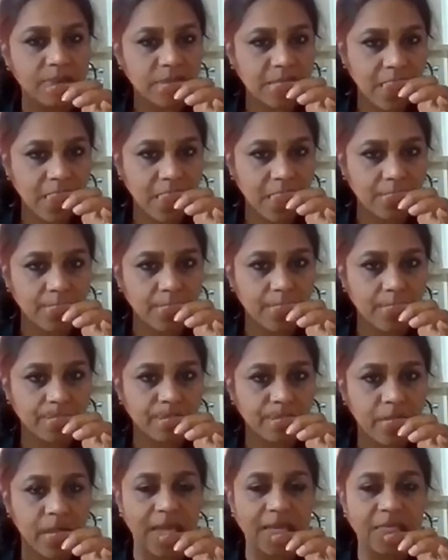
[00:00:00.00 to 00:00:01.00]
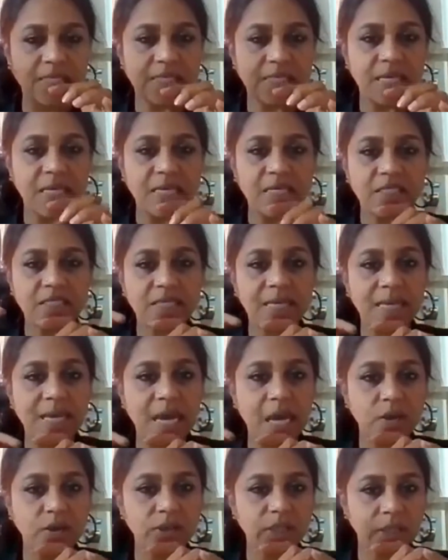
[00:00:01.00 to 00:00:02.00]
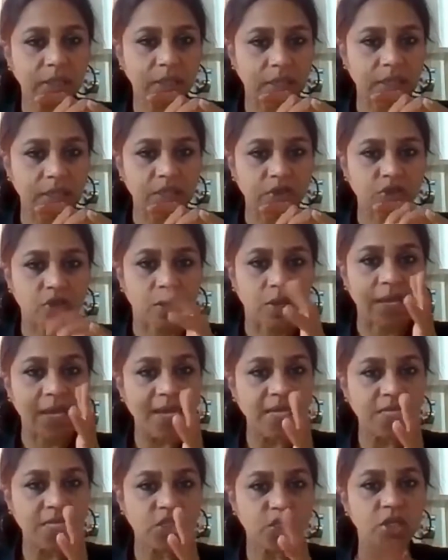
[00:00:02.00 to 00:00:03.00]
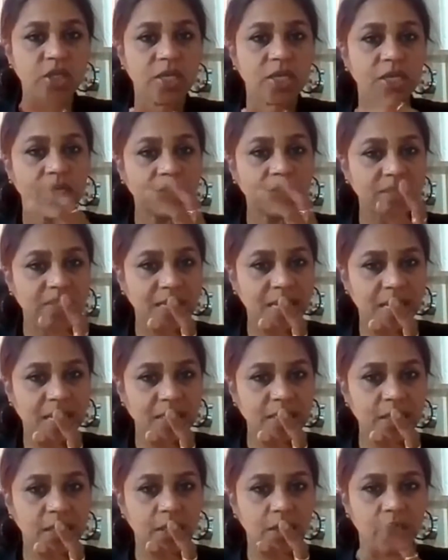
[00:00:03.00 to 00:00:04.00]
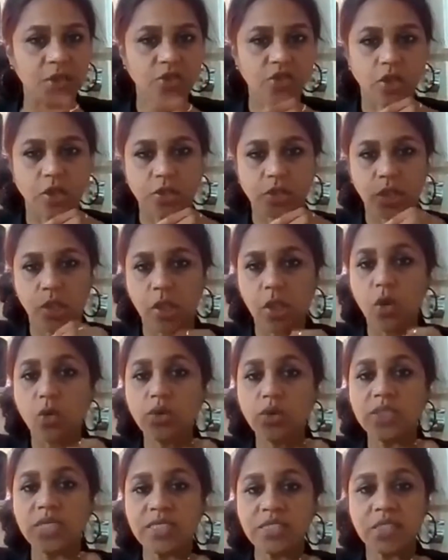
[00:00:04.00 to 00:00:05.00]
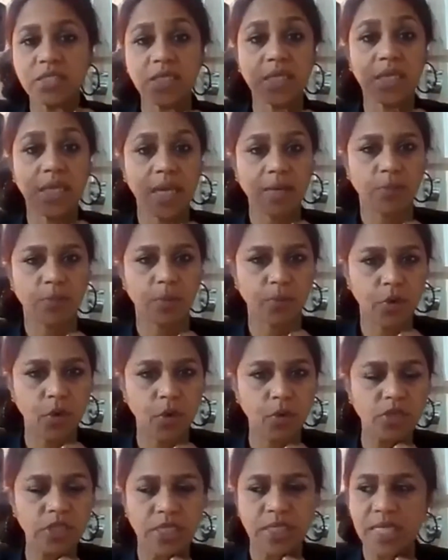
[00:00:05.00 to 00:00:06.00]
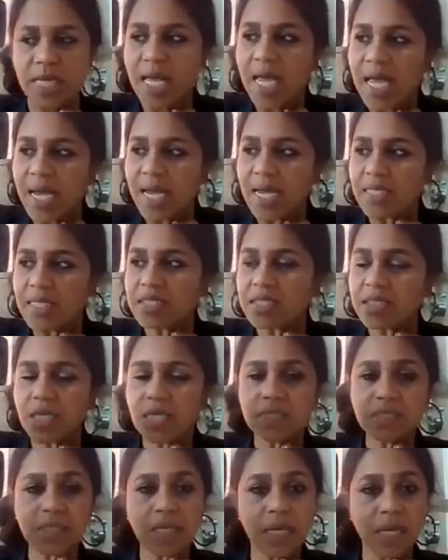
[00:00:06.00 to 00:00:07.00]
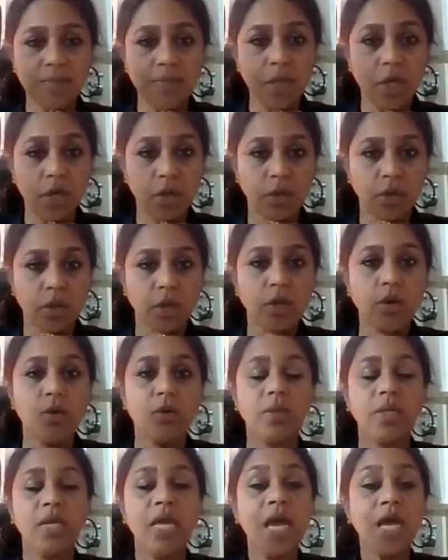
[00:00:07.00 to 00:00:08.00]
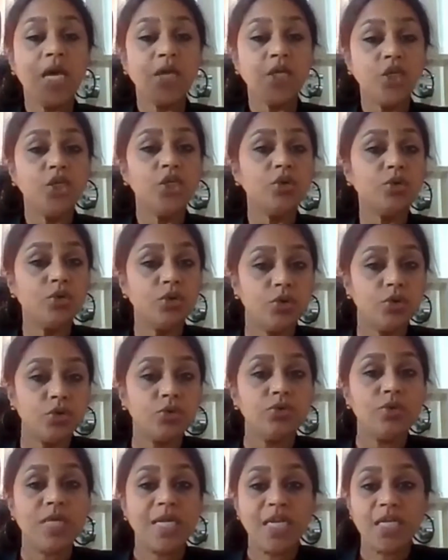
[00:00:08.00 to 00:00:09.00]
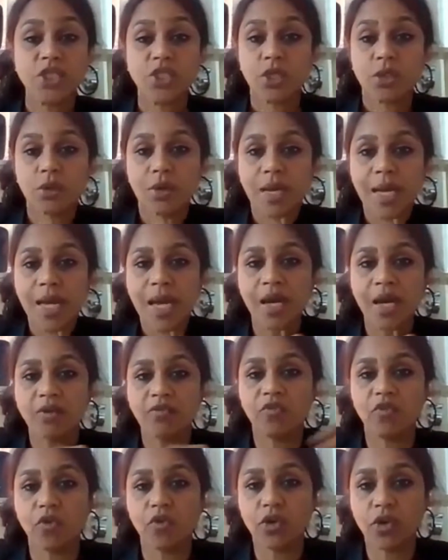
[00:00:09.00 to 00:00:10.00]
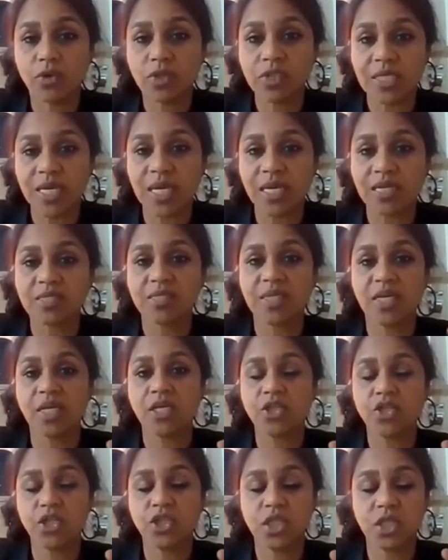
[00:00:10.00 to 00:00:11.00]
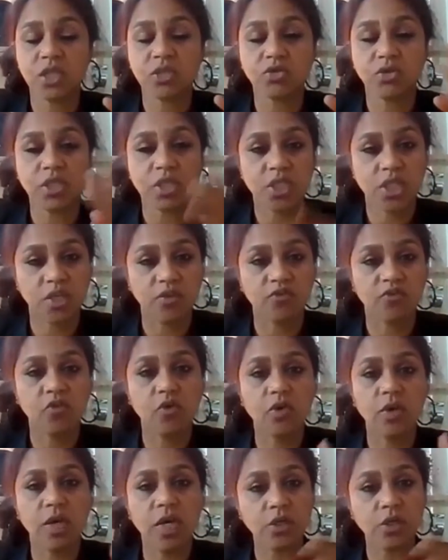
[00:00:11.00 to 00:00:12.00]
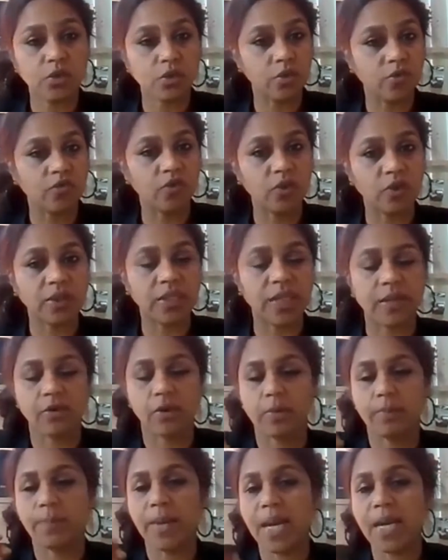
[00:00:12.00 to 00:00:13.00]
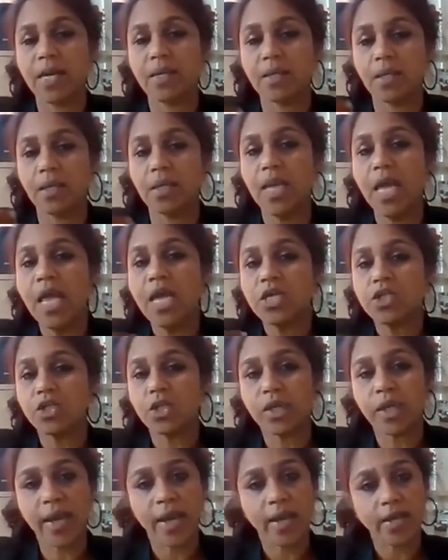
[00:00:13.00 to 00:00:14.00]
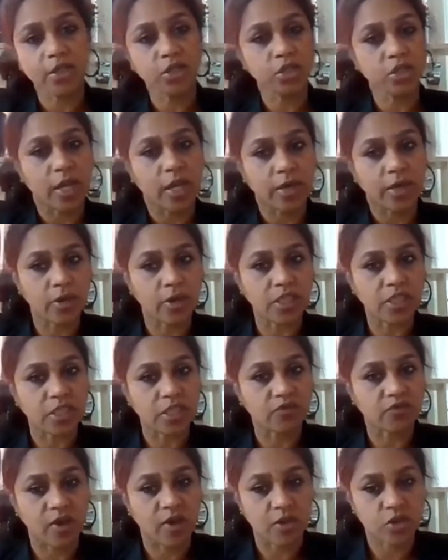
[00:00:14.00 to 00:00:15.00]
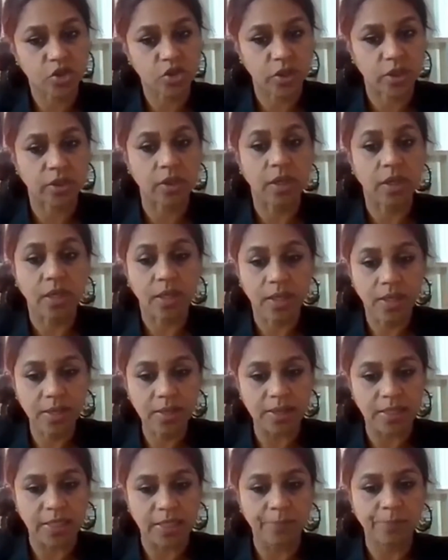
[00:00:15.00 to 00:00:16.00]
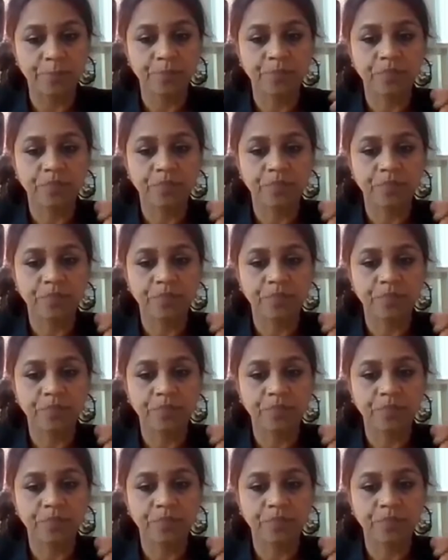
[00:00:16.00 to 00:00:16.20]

up. LDL is the lousy cholesterol. HDL is the healthy cholesterol. So low density lipoprotein, it starts climbing alone. You do need to look out for your TSH, T3, T4 and do the full thyroid panel to catch thyroid dysfunction early.